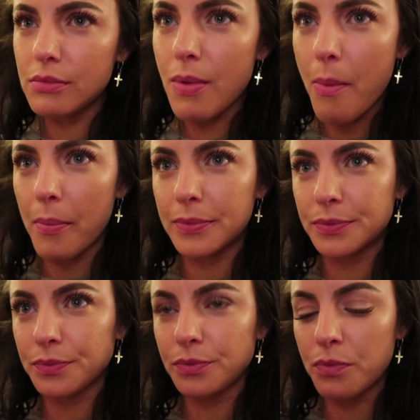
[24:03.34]

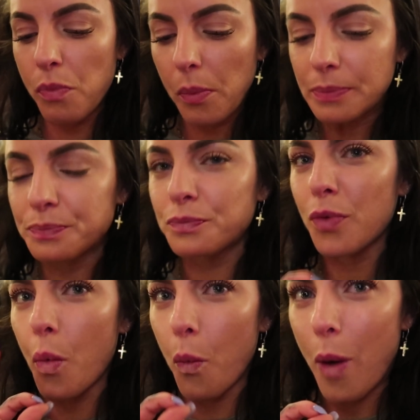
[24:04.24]
fresh. Like they
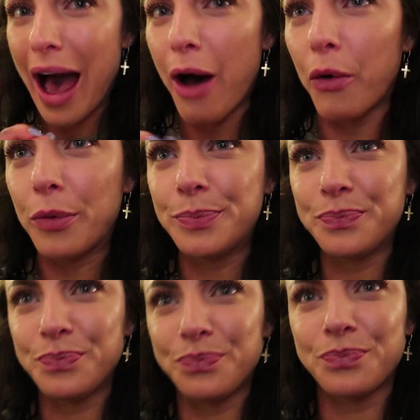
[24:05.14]
just made it,
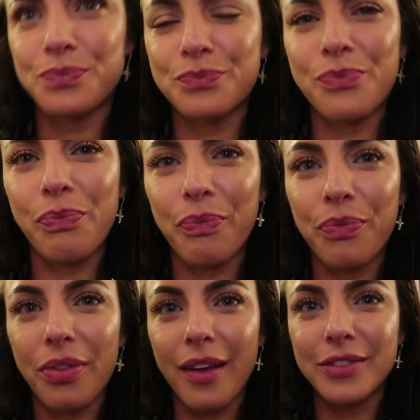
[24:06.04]
put it in the oven,
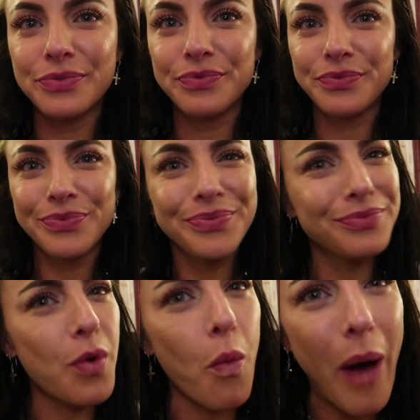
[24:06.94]
got it out. I don't
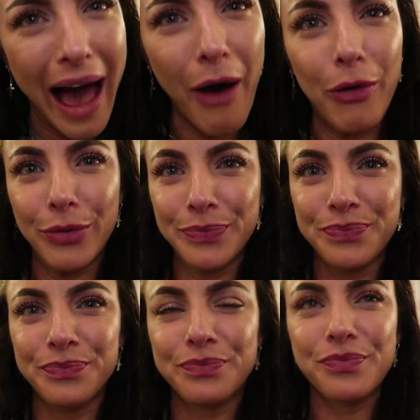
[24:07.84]
even think you put
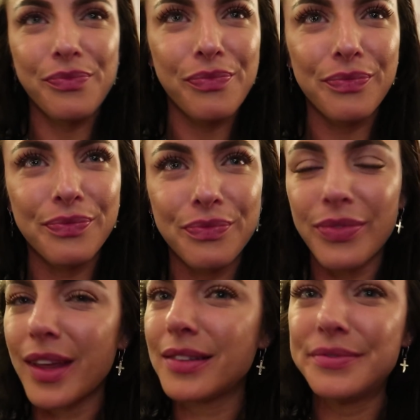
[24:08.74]
put it
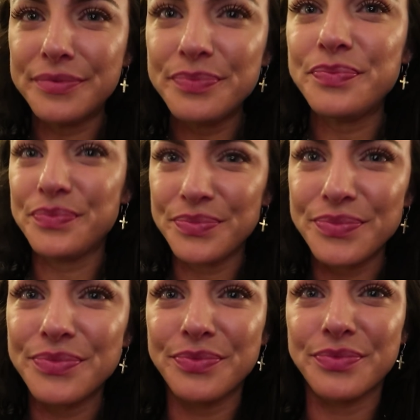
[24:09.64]
in the oven, but you
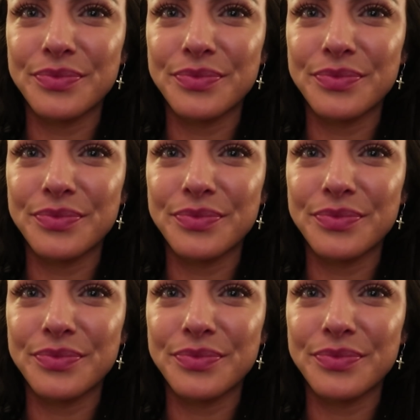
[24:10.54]
know what I